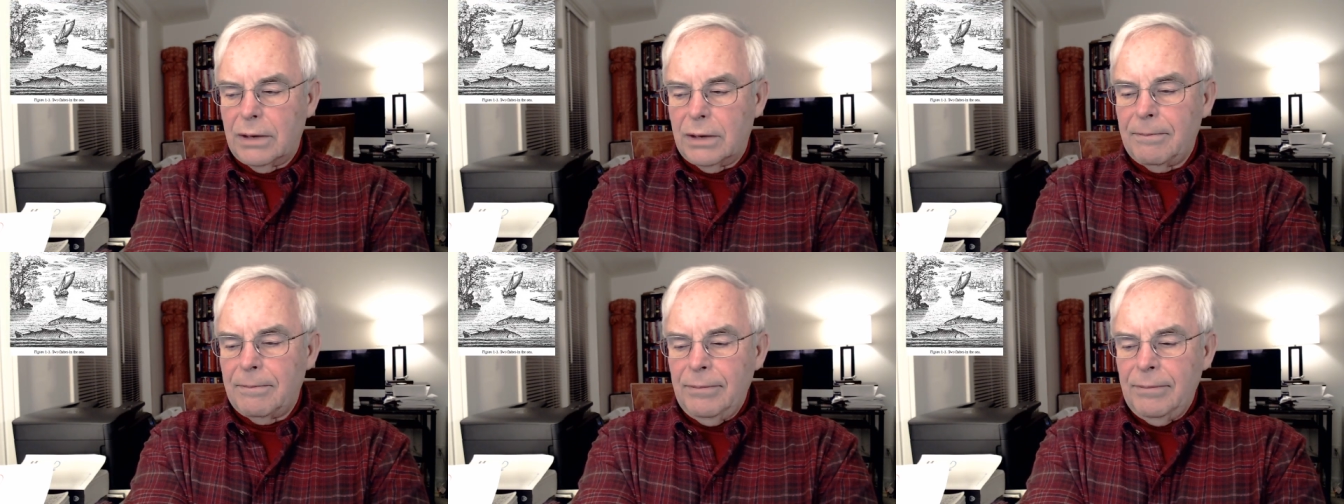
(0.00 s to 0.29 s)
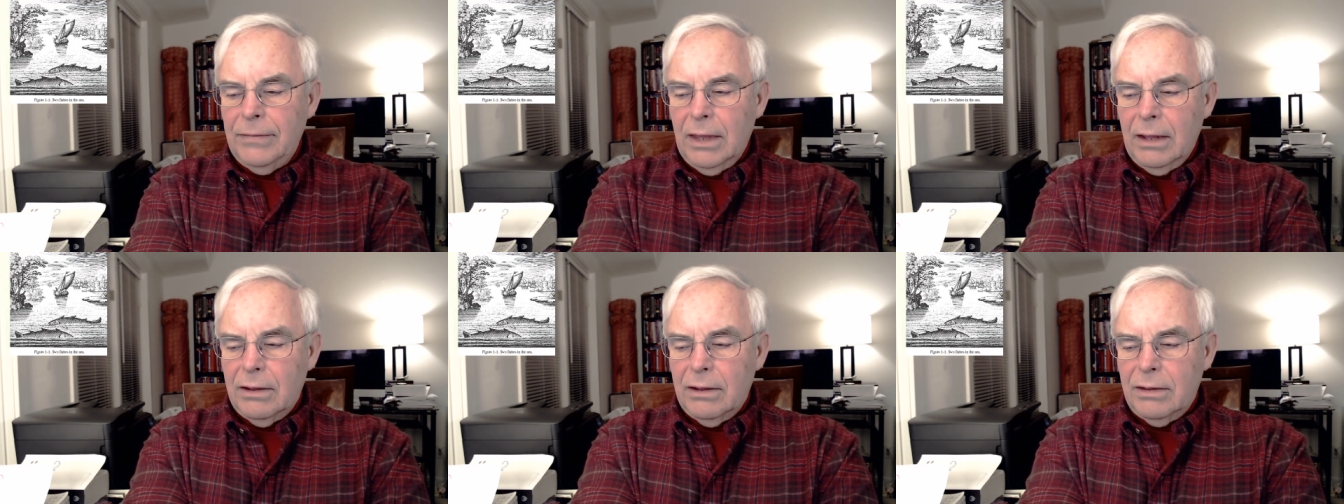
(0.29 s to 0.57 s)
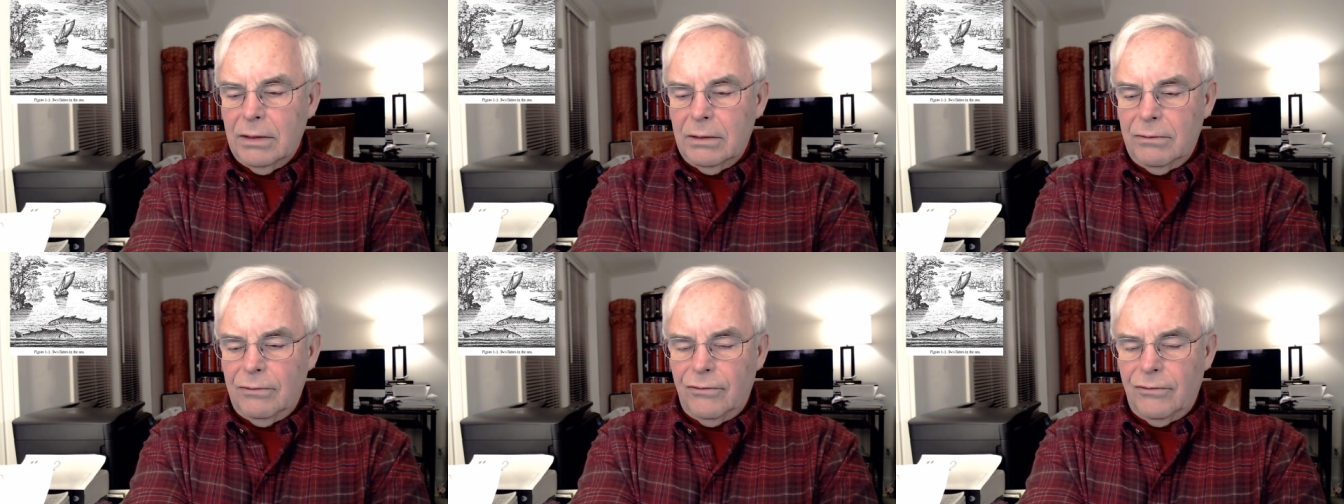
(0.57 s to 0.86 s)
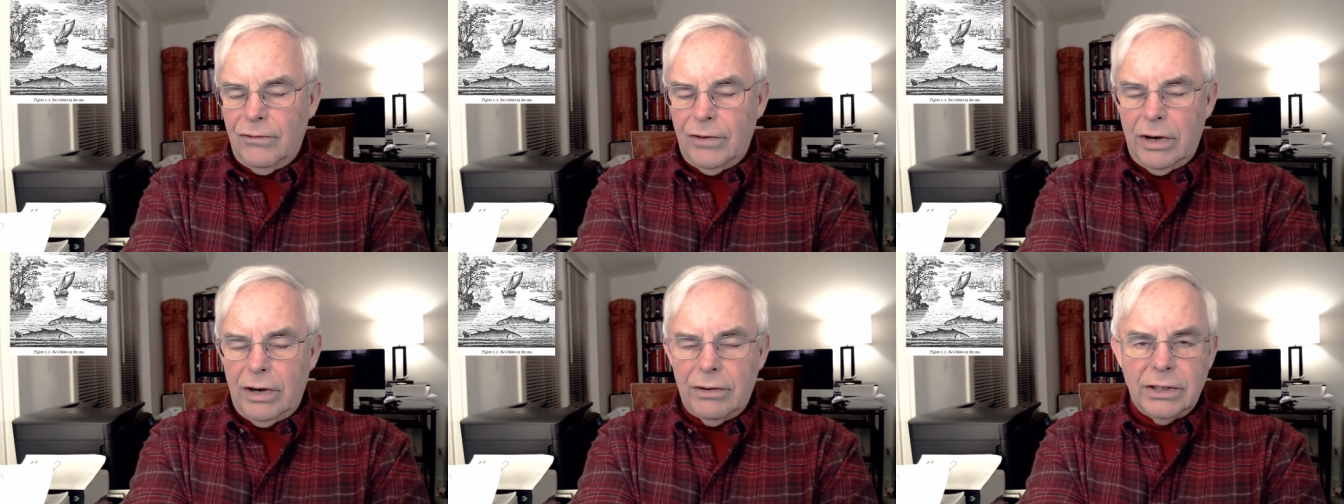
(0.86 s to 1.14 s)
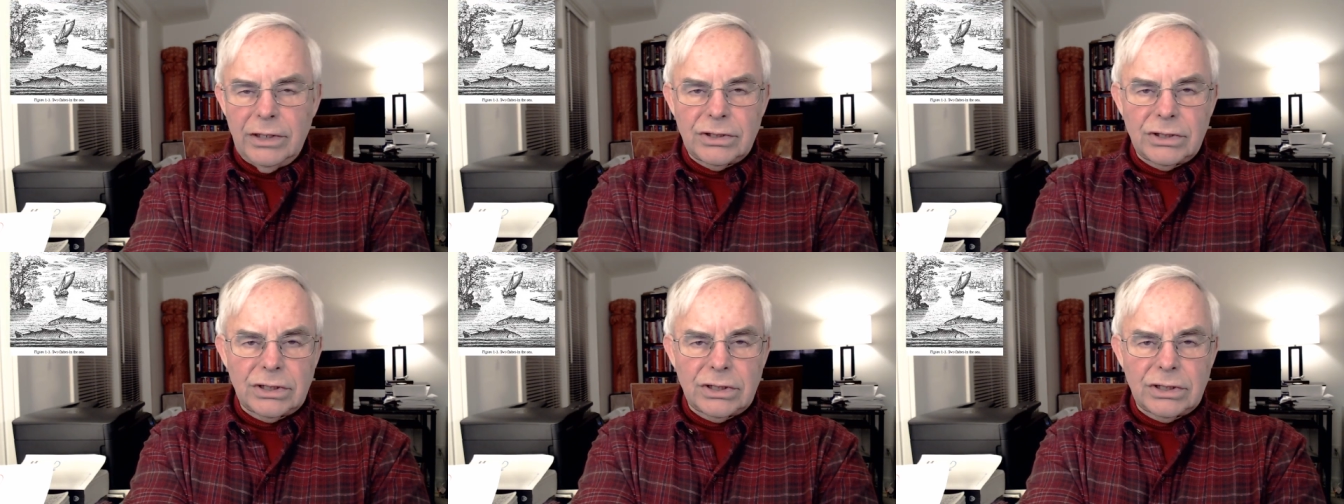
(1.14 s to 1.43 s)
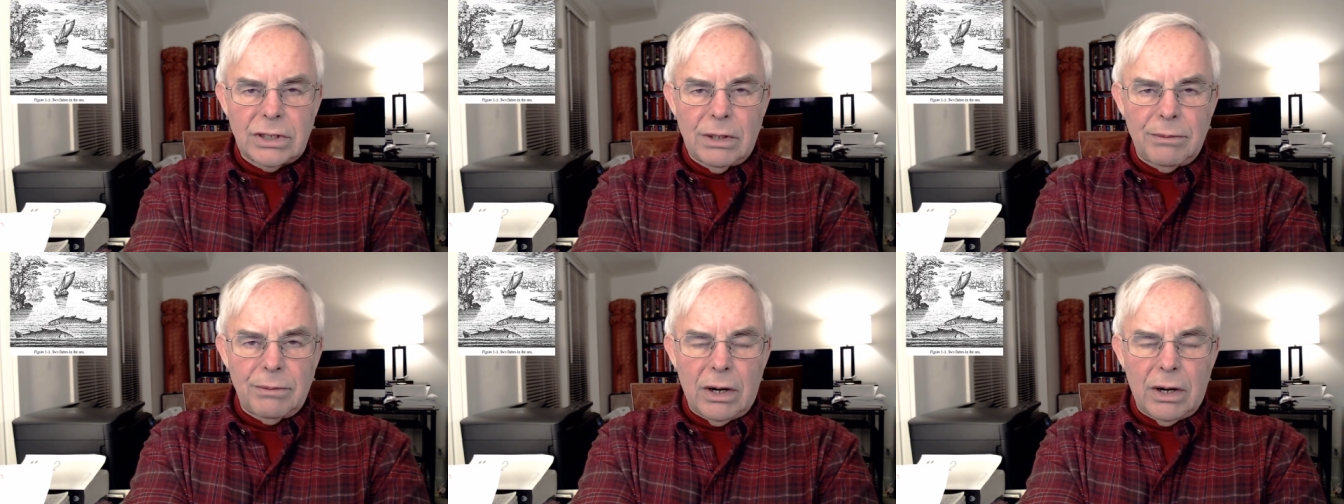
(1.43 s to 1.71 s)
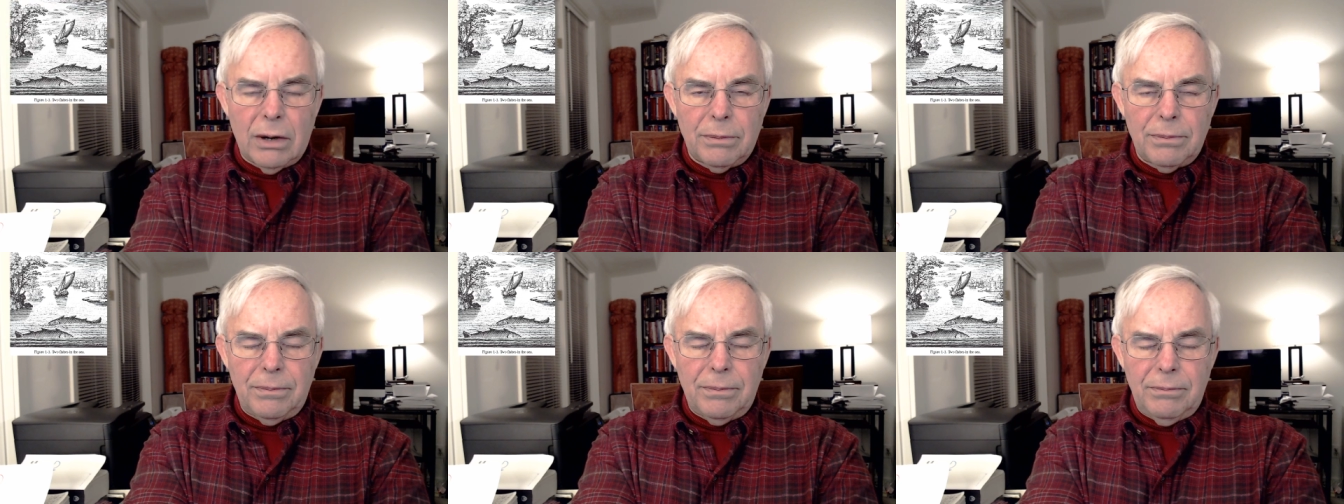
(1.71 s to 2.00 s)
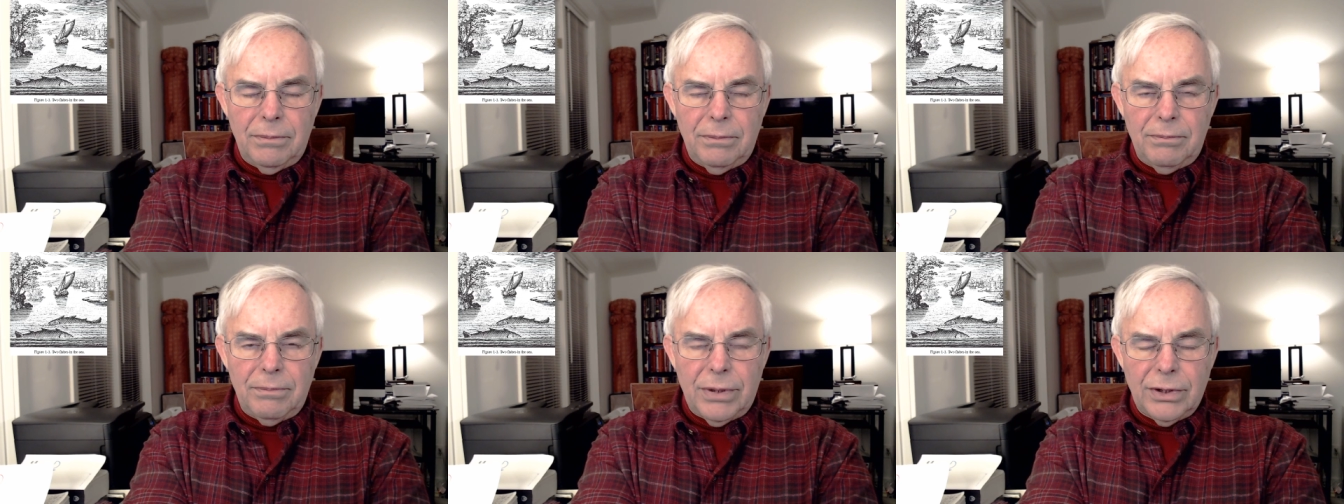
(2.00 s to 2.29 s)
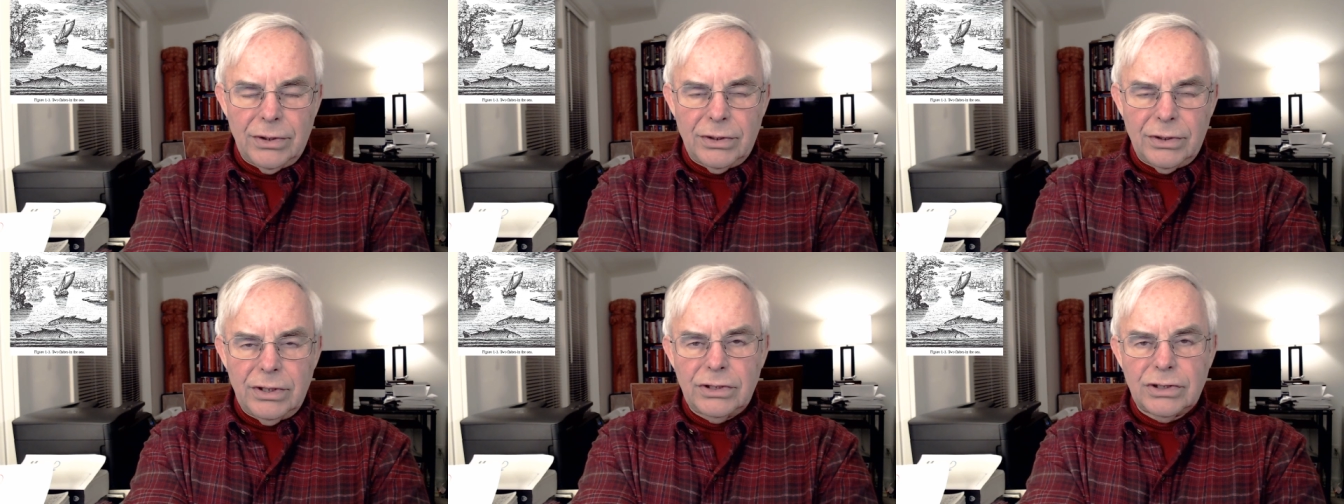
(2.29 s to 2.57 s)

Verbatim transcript: various seminar participants